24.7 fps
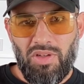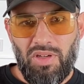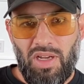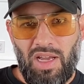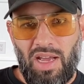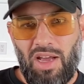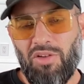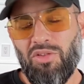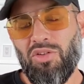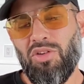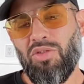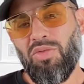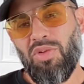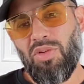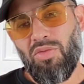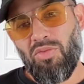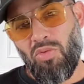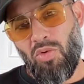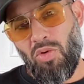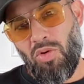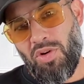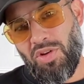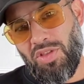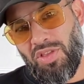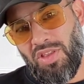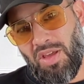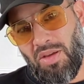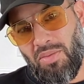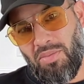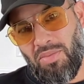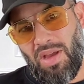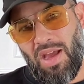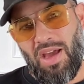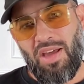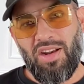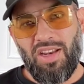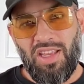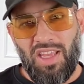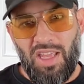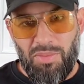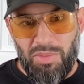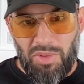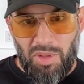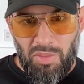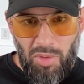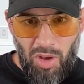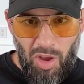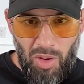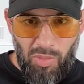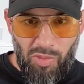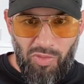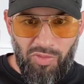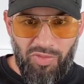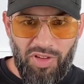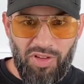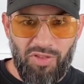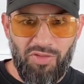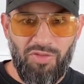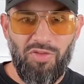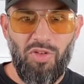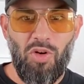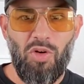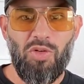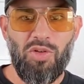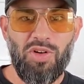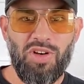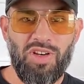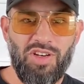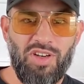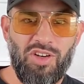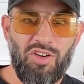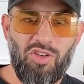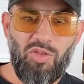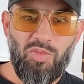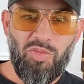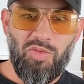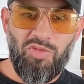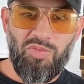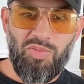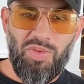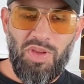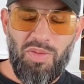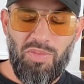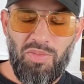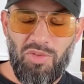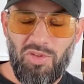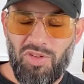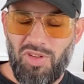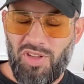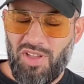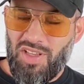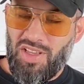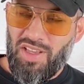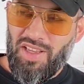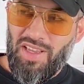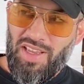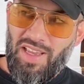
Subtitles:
how to reward them, how to keep them all moving forward in a group of people.